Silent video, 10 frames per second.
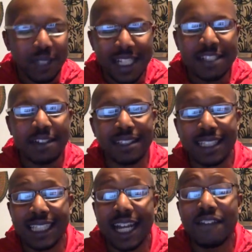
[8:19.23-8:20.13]
these are the
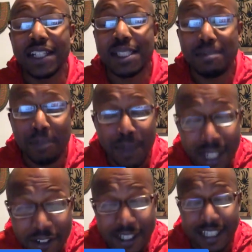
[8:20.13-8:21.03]
things that I've
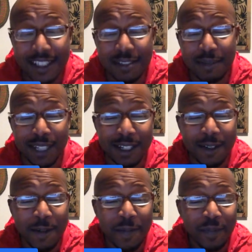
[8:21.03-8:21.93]
experienced, man,
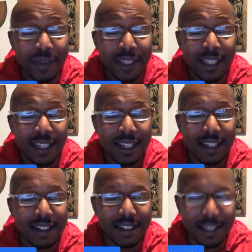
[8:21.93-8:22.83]

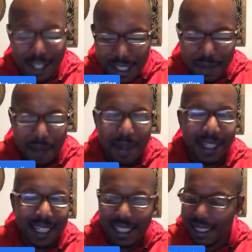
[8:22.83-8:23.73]
just by
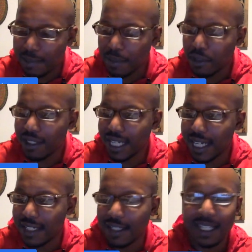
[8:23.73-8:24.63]
making these simple
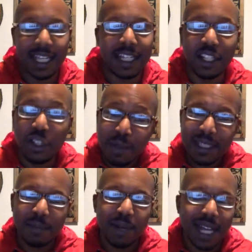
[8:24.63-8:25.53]
changes. And you'd be
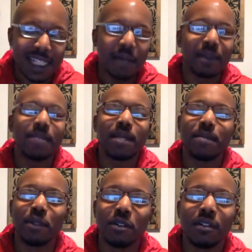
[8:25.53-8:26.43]
surprised how many
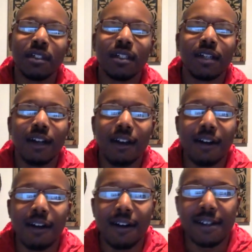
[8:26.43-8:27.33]
people
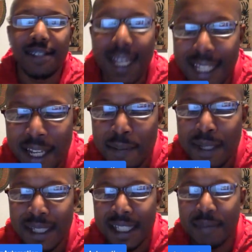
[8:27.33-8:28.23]
say they're in
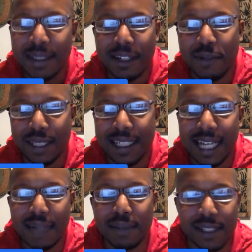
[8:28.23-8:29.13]
business, but they're really
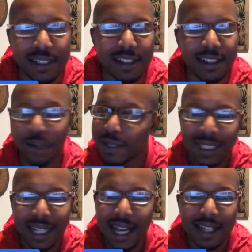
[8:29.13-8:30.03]
not in business. They're
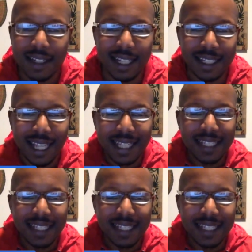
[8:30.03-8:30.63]
really not. And they